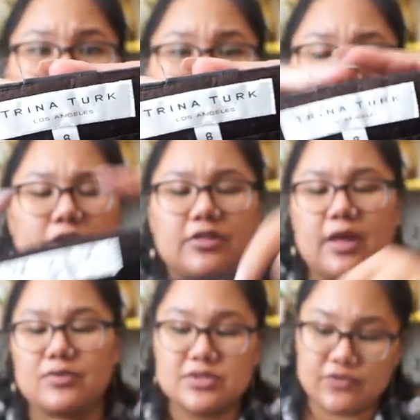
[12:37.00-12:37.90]
Turk, and
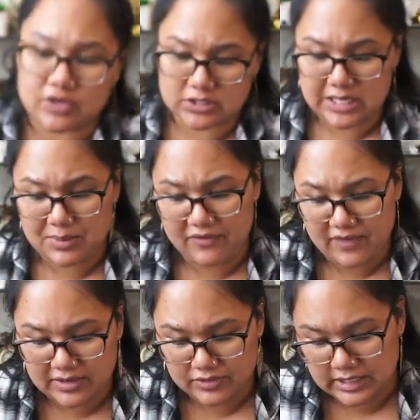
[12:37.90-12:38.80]
that was the first time I
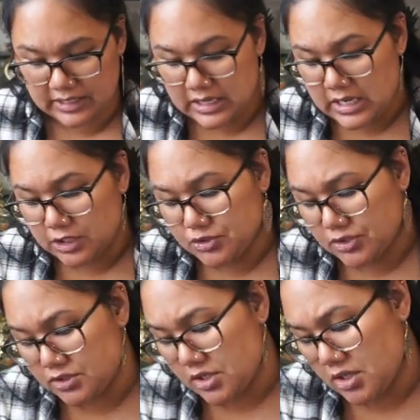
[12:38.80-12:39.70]
found it.
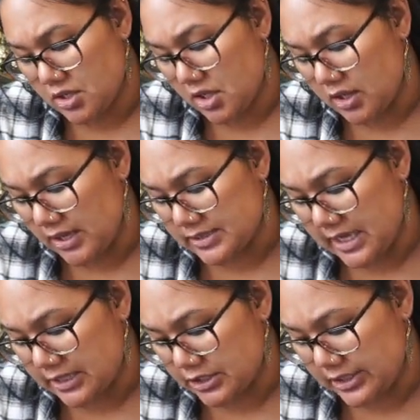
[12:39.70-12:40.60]
Trina Turk, Los
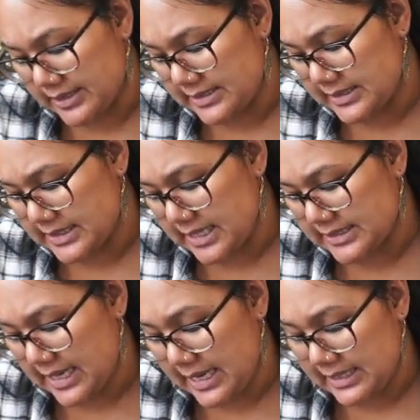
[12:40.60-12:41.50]
Angeles,
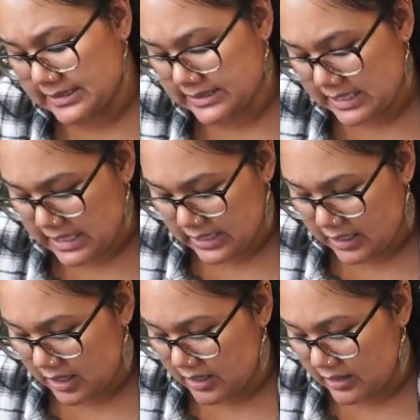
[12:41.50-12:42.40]
size 8.
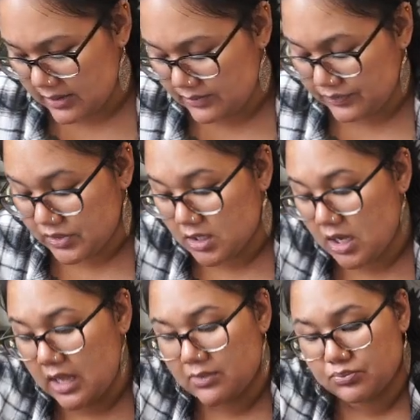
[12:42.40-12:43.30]
Um,
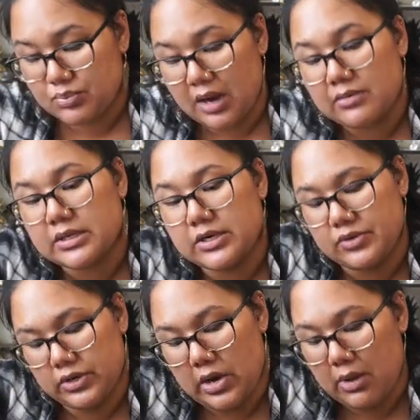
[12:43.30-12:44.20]
I'm probably going to
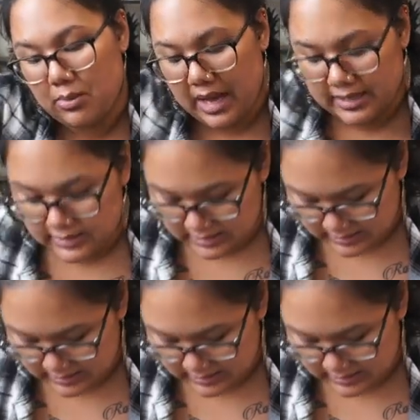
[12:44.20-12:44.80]
regret buying